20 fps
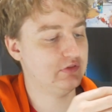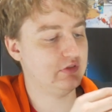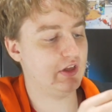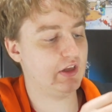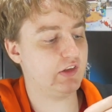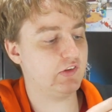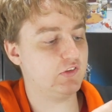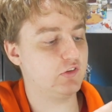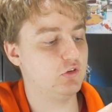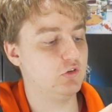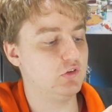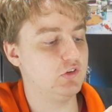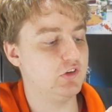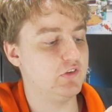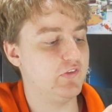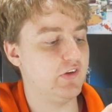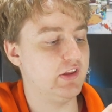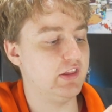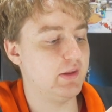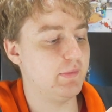
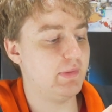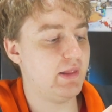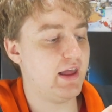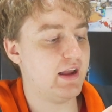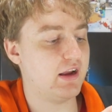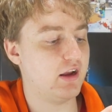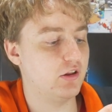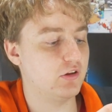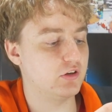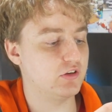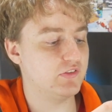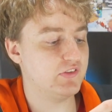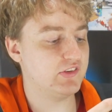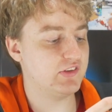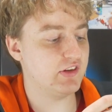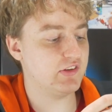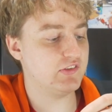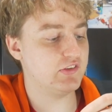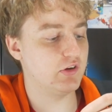exclusive in the black color of the set.